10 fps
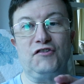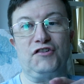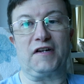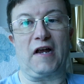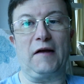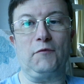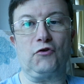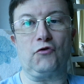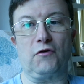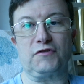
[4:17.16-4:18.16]
she came
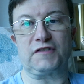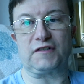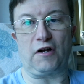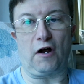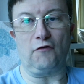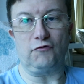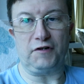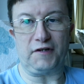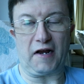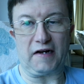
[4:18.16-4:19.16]
across Cara
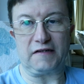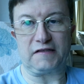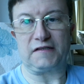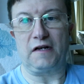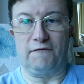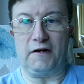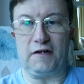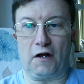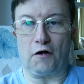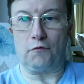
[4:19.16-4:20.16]
and Nate's
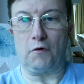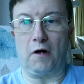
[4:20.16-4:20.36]
video